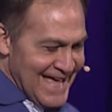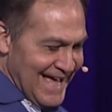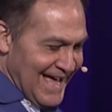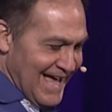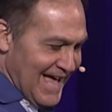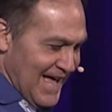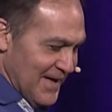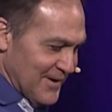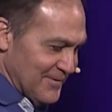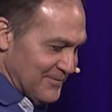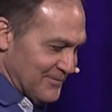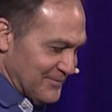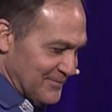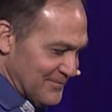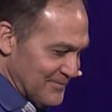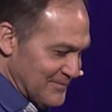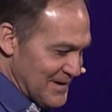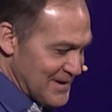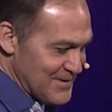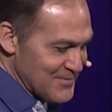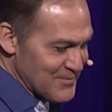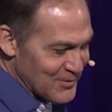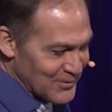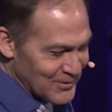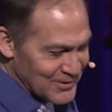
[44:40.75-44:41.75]
Uh,
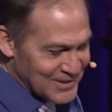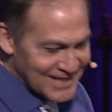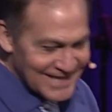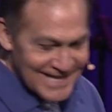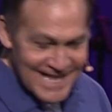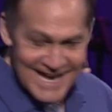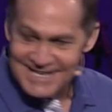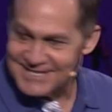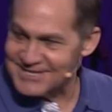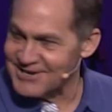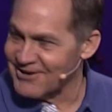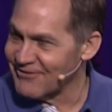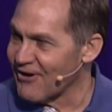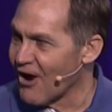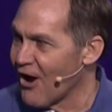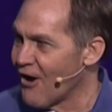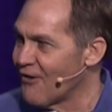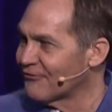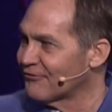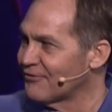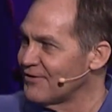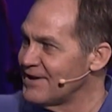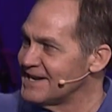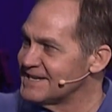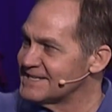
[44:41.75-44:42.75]
we will collect our
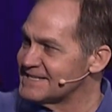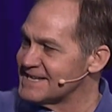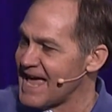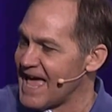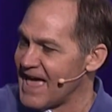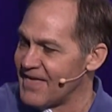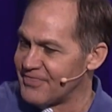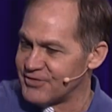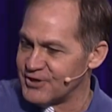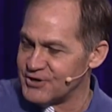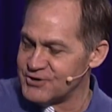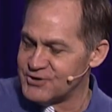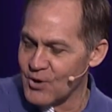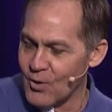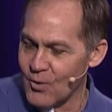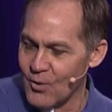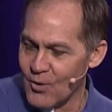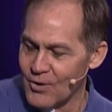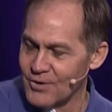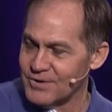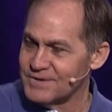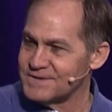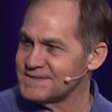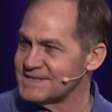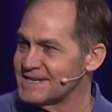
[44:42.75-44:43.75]
offerings at the
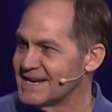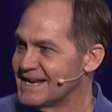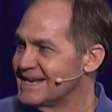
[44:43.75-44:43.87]
doors.